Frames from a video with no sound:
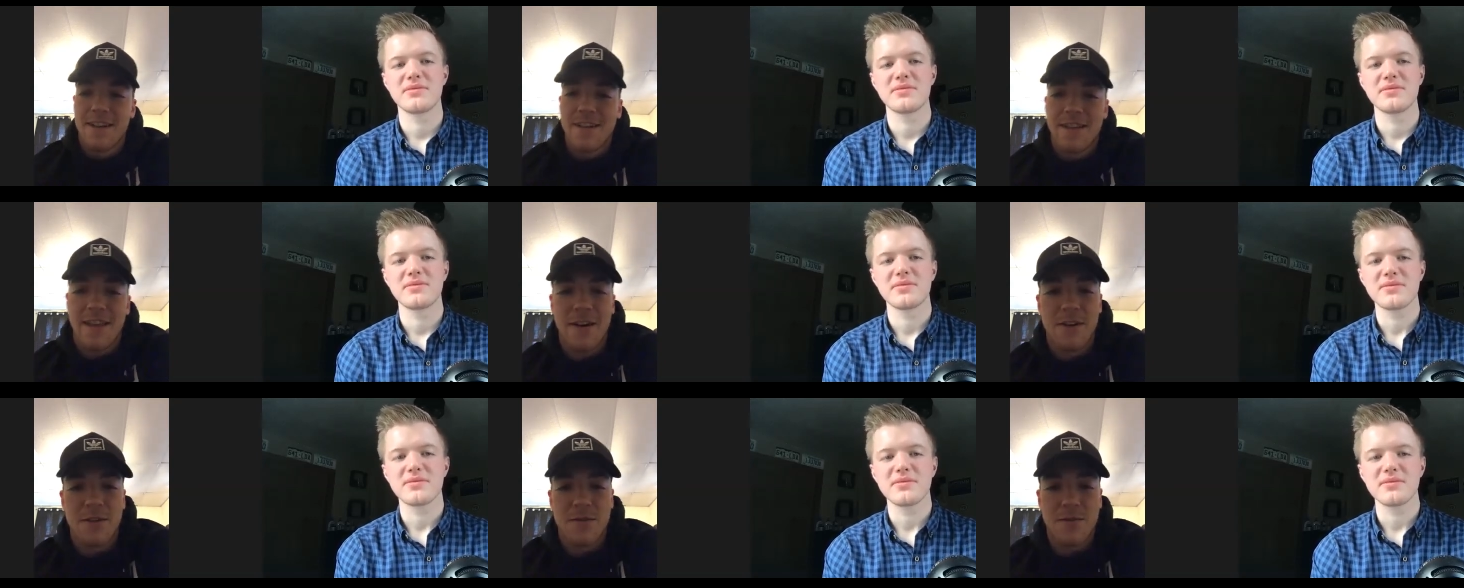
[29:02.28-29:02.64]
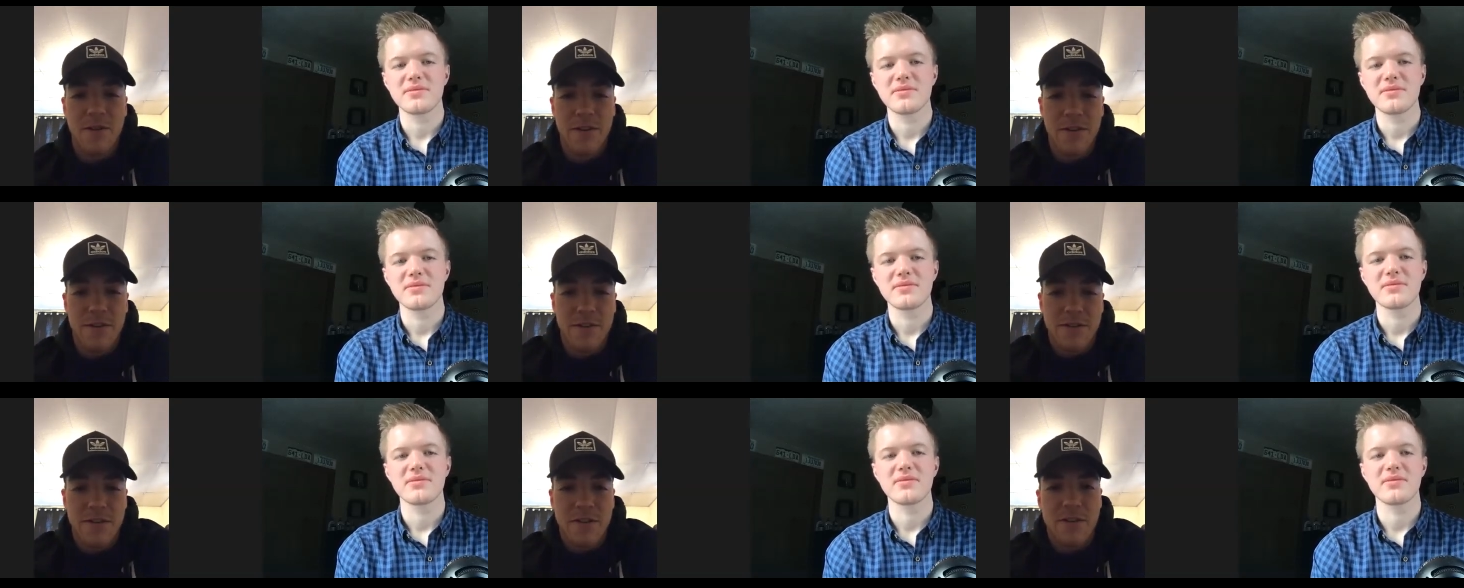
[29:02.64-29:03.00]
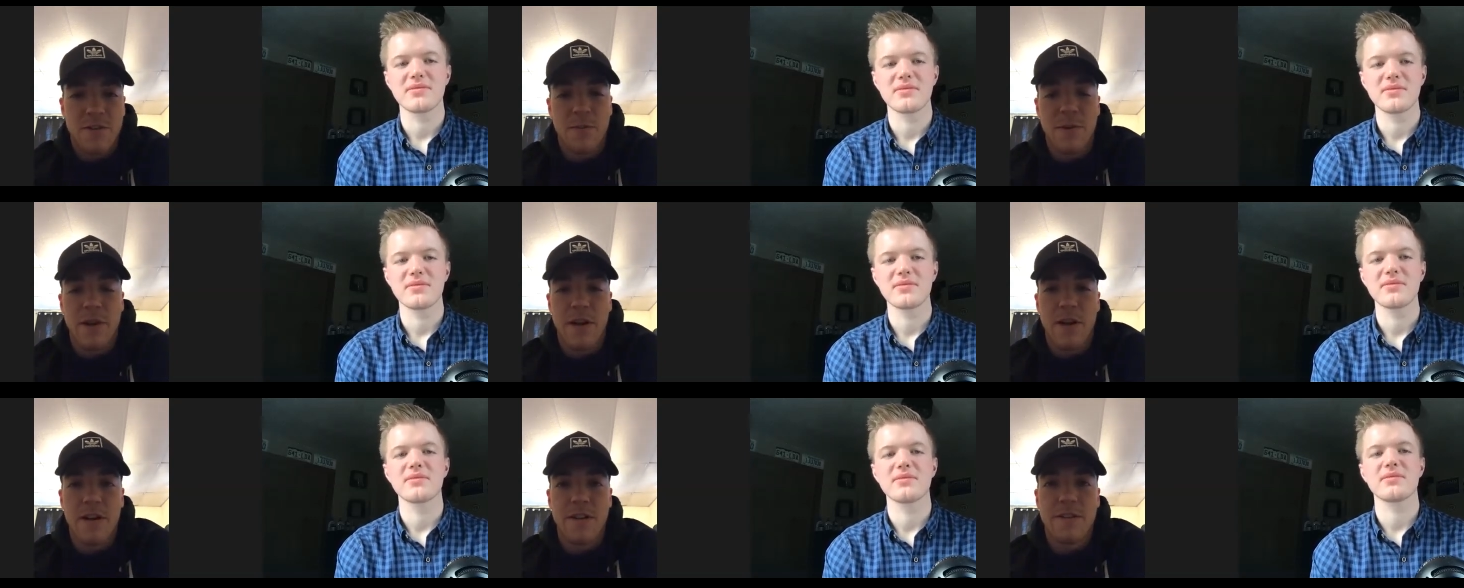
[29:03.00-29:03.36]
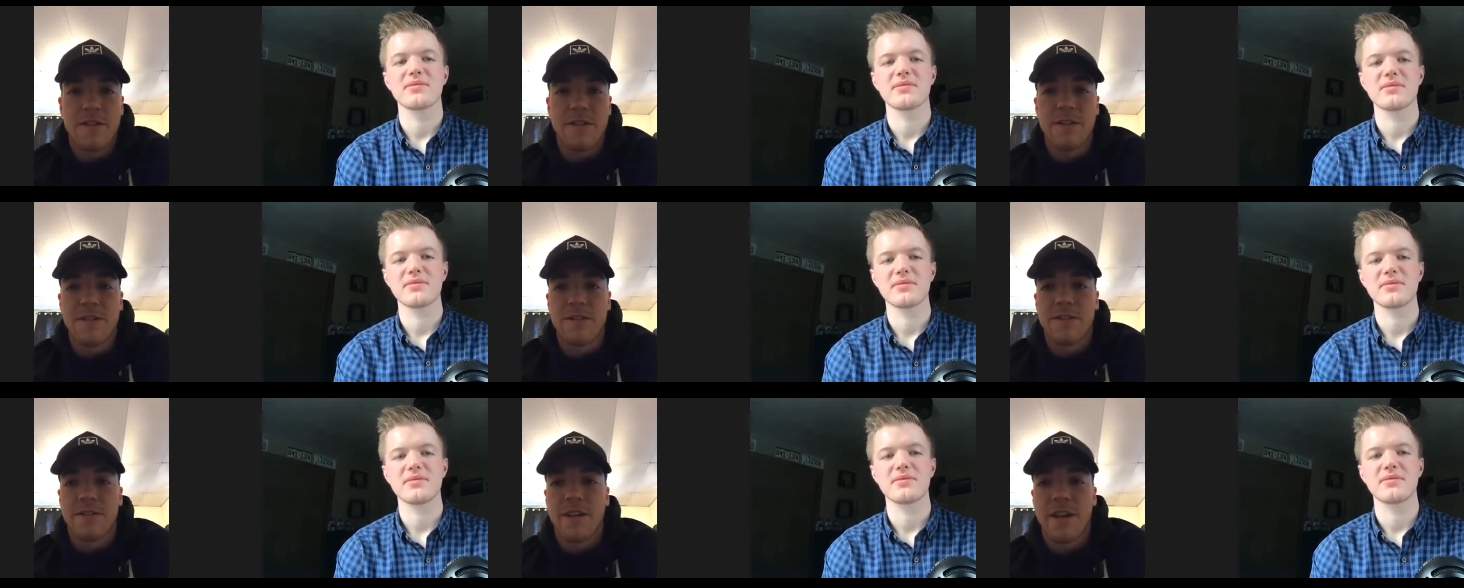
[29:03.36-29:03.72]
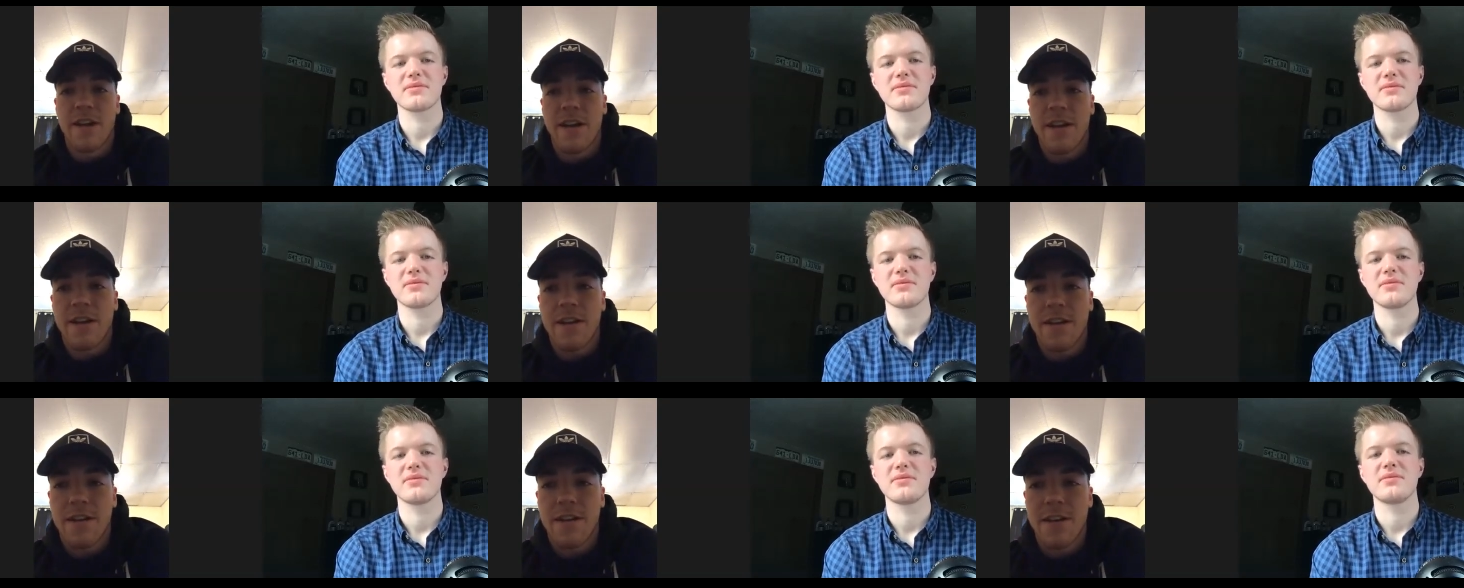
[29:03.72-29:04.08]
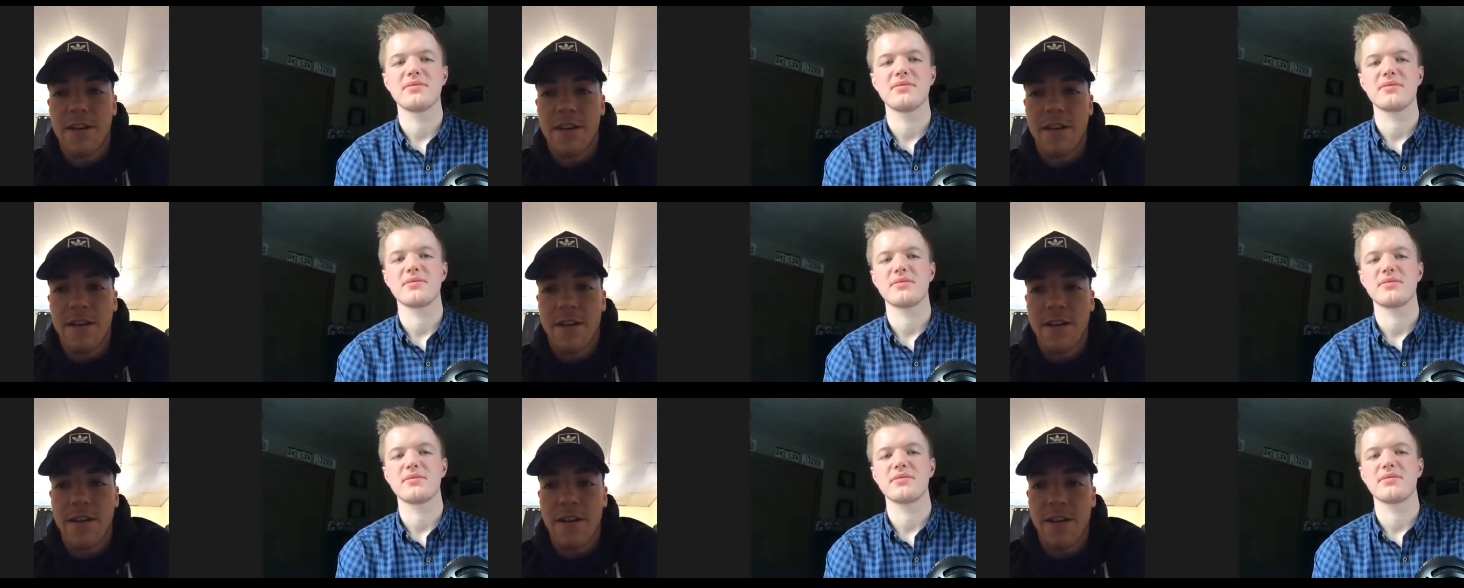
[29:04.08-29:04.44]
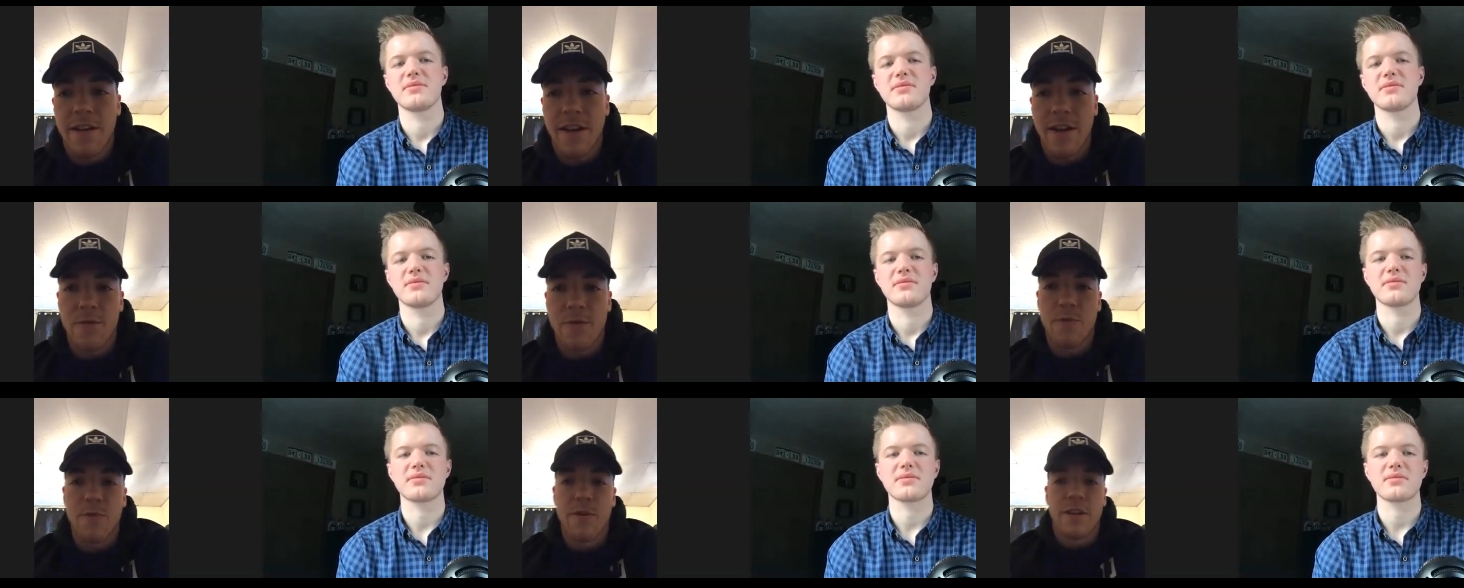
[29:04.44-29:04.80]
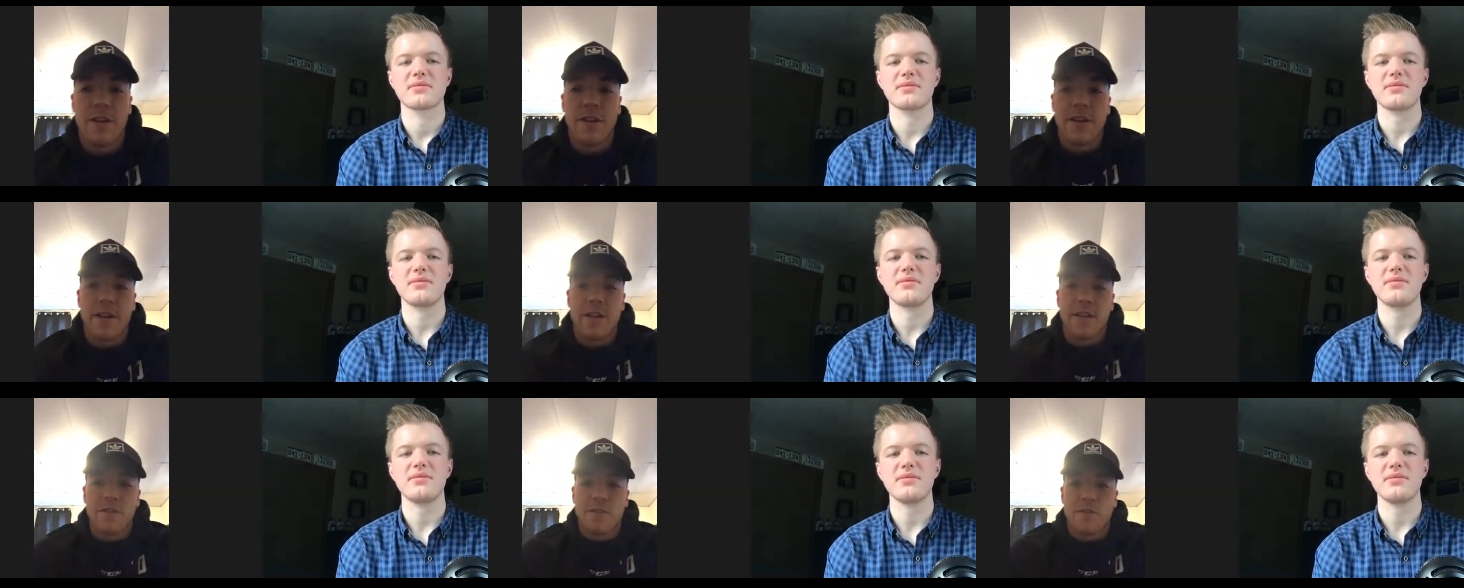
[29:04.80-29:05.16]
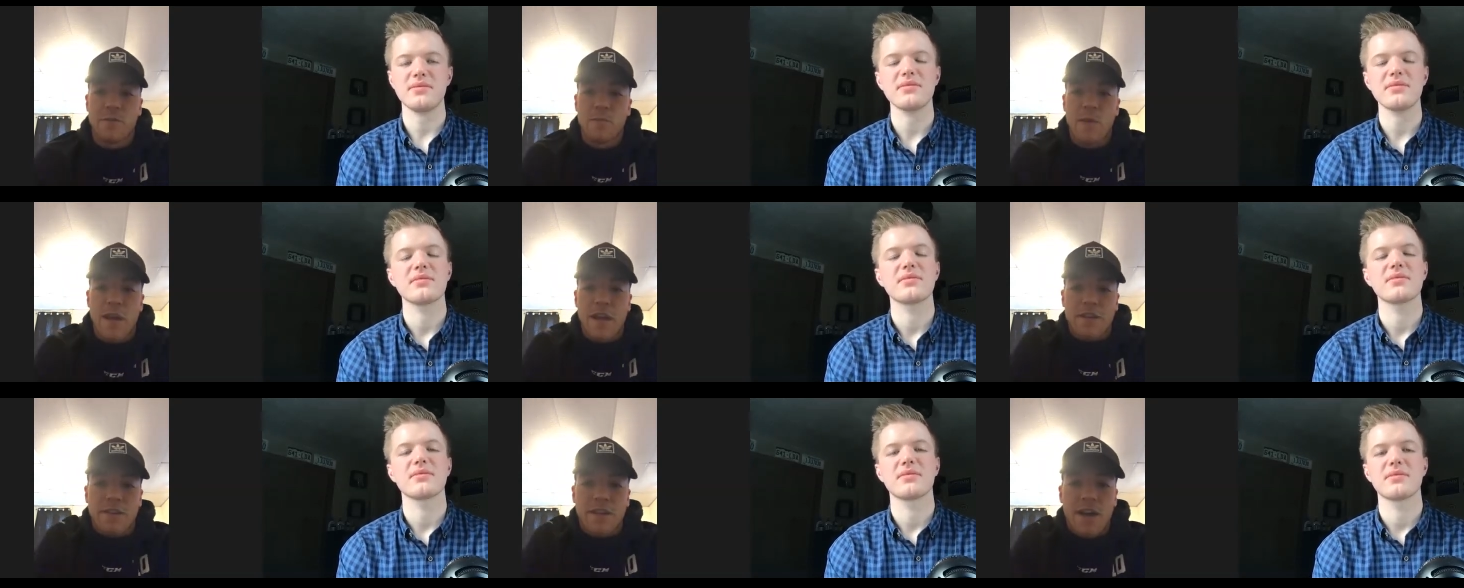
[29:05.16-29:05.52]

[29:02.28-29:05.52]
Speaker 1: that was one of those experiences that that really just makes